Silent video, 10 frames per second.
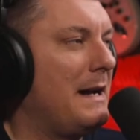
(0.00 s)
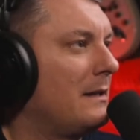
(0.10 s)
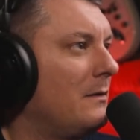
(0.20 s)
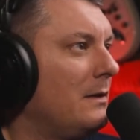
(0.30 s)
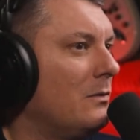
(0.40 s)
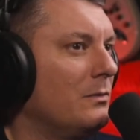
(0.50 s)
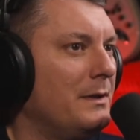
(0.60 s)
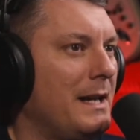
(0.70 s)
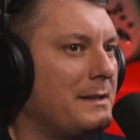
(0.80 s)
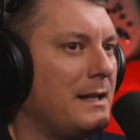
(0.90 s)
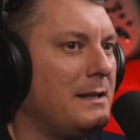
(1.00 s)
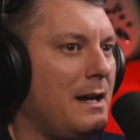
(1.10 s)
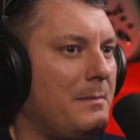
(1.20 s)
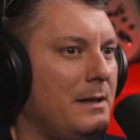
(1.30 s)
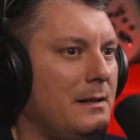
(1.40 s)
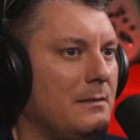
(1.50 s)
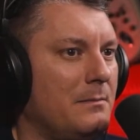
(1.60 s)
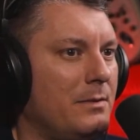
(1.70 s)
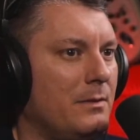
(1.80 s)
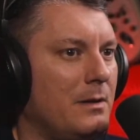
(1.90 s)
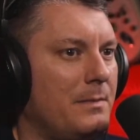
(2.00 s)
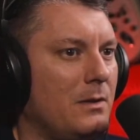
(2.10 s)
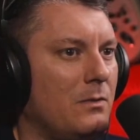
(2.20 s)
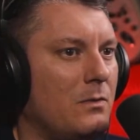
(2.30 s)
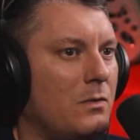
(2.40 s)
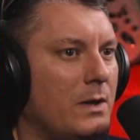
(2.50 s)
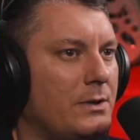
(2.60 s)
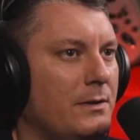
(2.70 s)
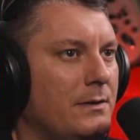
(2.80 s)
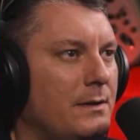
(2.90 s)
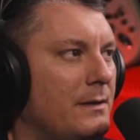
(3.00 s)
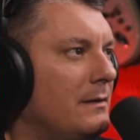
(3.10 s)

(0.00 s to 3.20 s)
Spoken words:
to the old desktop, pull up the old questions.